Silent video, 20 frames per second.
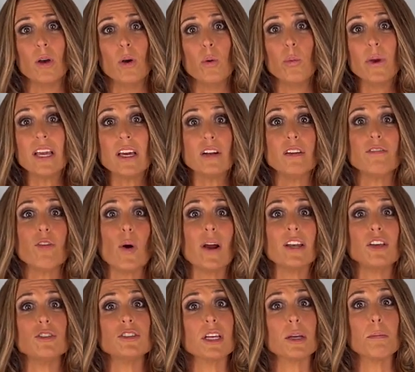we can avoid
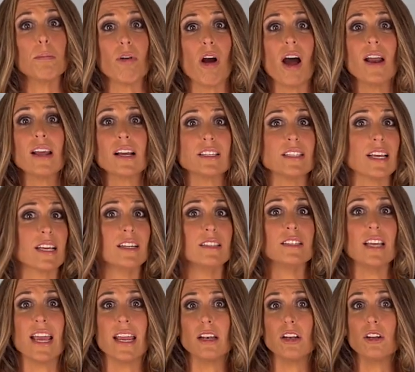using products that
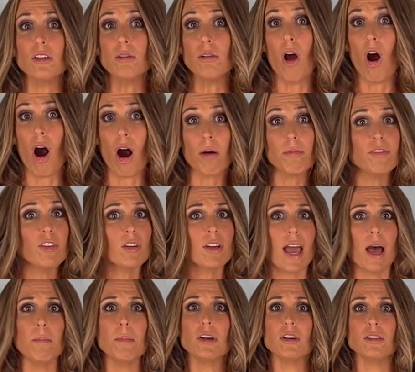contain harmful
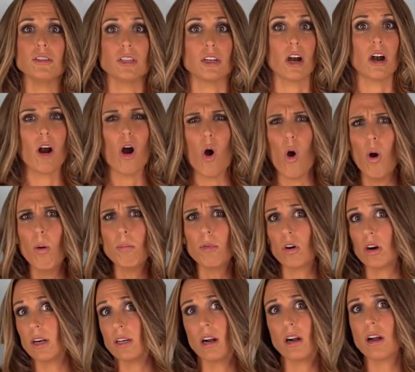chemicals in our home
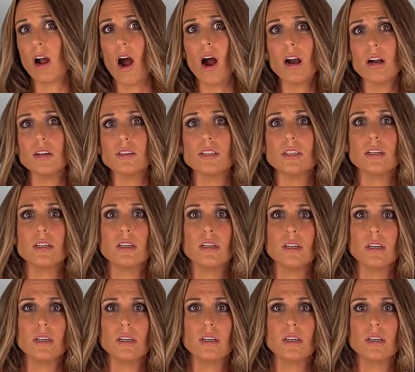or in our cars.